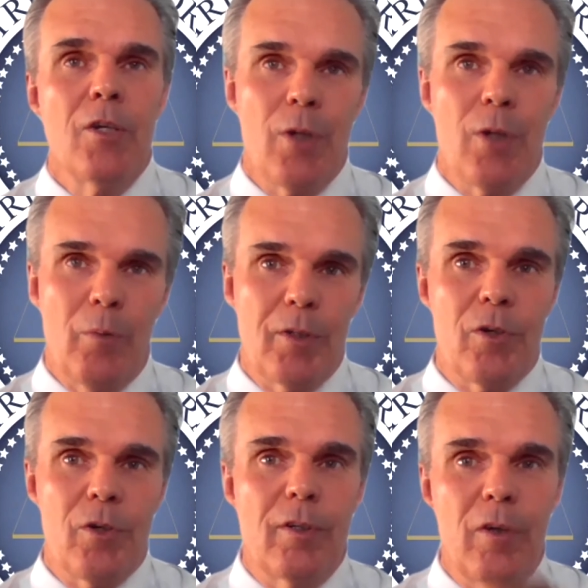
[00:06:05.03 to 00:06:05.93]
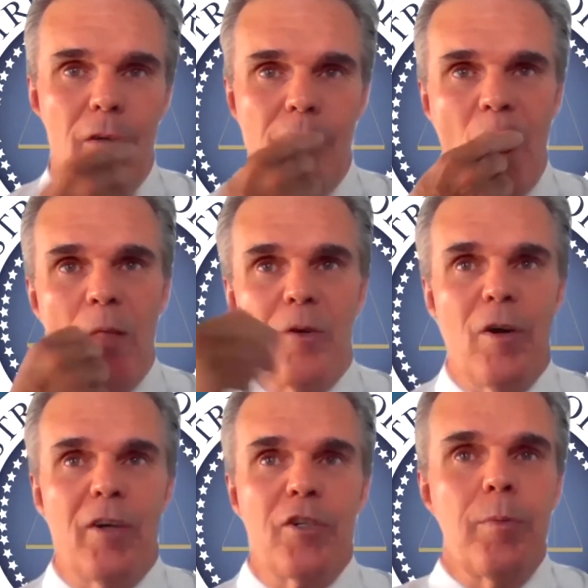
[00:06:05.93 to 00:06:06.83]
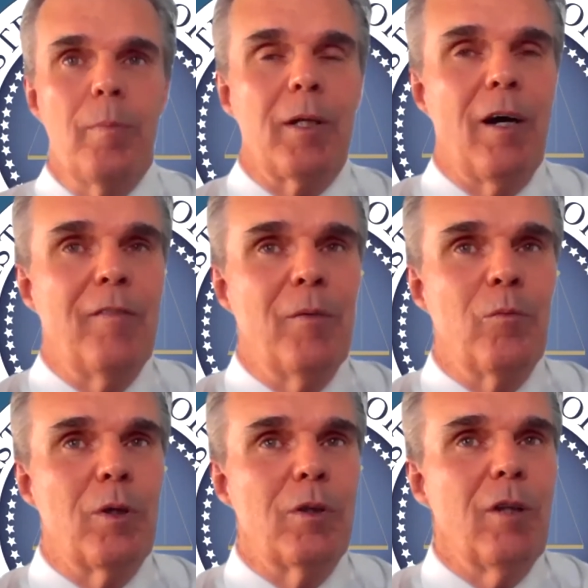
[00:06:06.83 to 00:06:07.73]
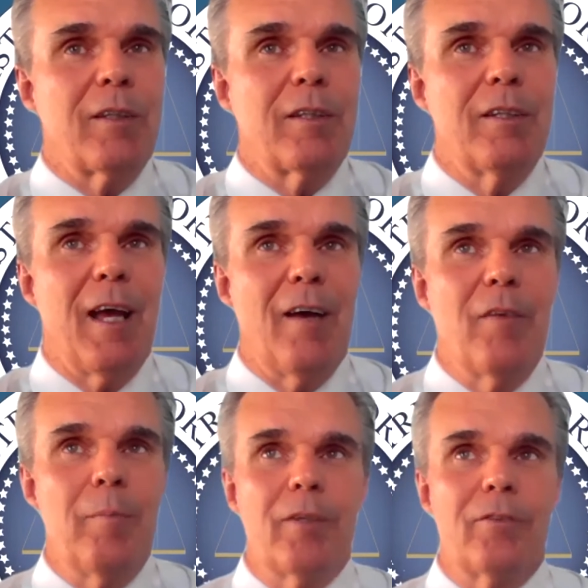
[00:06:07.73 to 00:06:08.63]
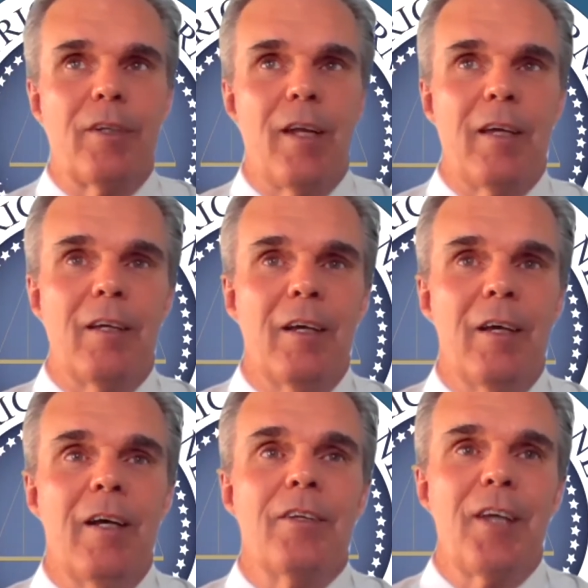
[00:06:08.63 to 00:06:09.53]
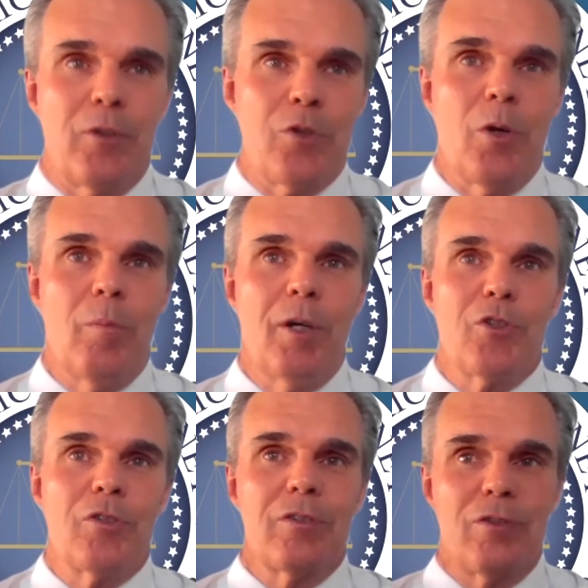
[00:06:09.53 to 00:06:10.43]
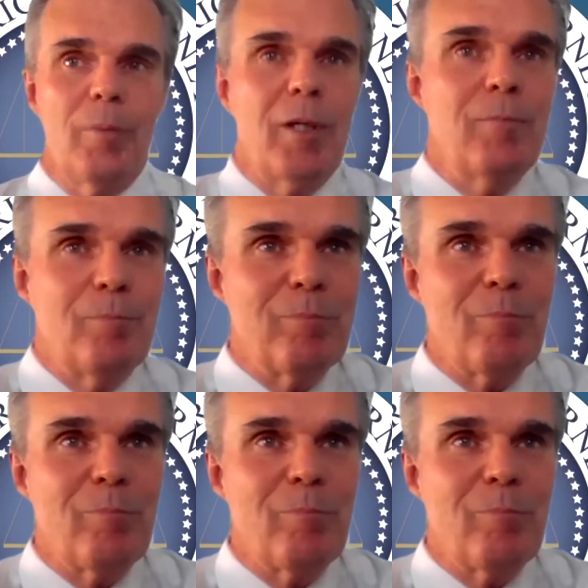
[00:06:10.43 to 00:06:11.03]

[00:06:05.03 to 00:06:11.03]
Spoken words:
So I want to turn it over to Congressman McGovern. We're lucky to have him here today. Thank you so much, Jimmy.